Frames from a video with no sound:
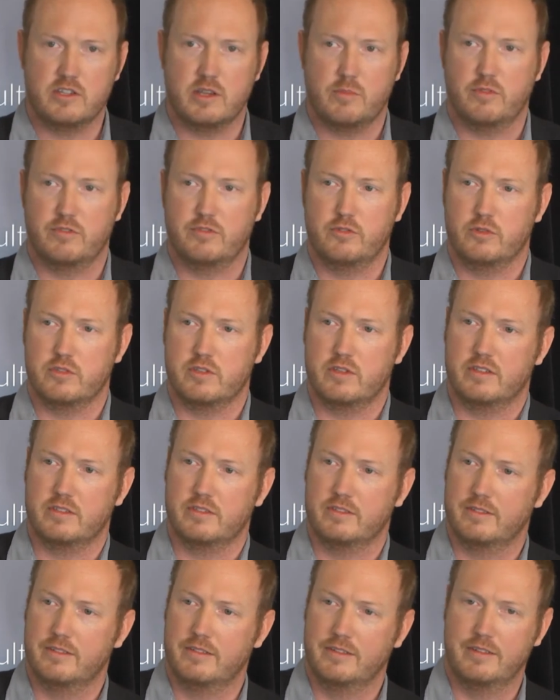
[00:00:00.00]
separate forces.
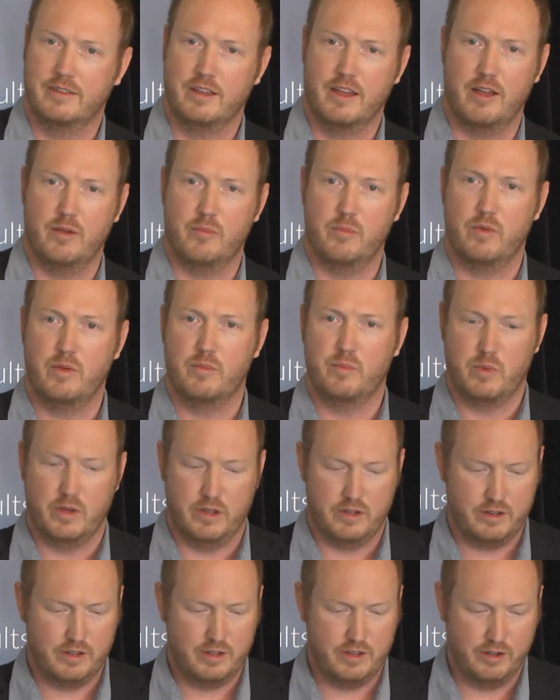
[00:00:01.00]

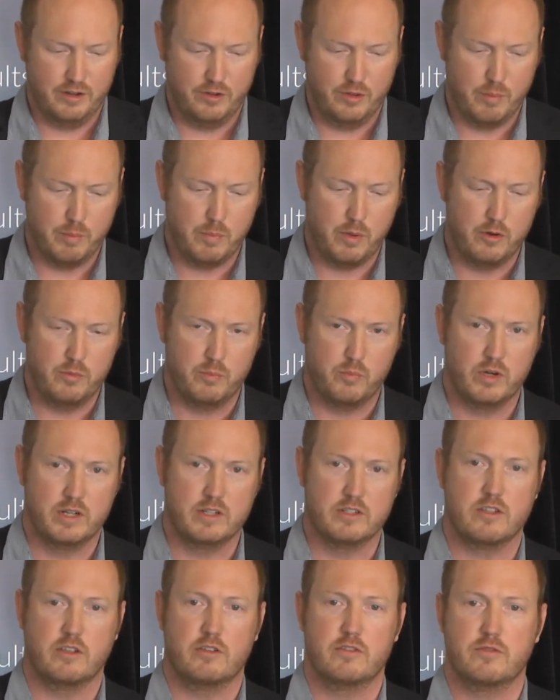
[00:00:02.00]
but the boat
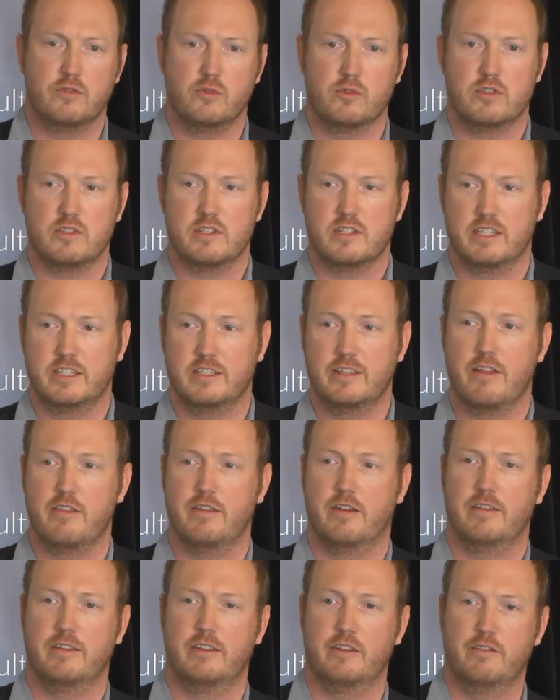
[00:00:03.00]
brings those forces
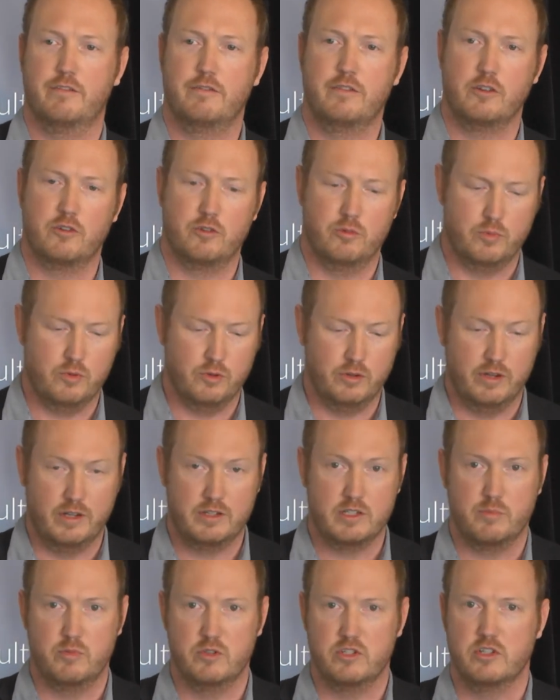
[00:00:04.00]
together, a focal point
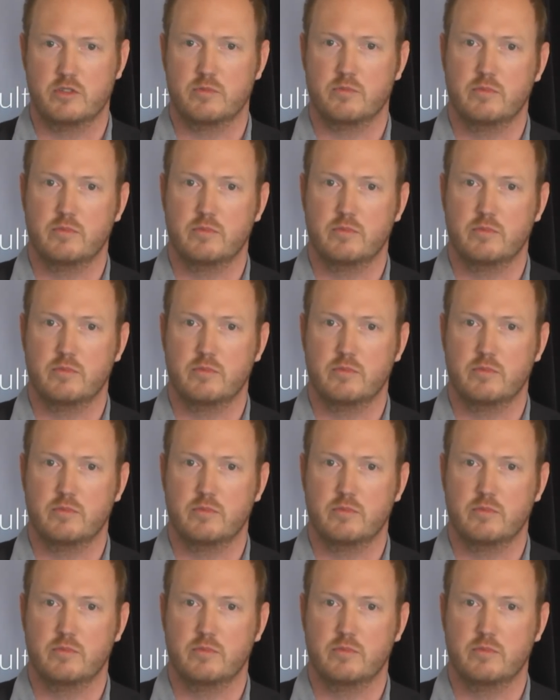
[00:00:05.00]
to produce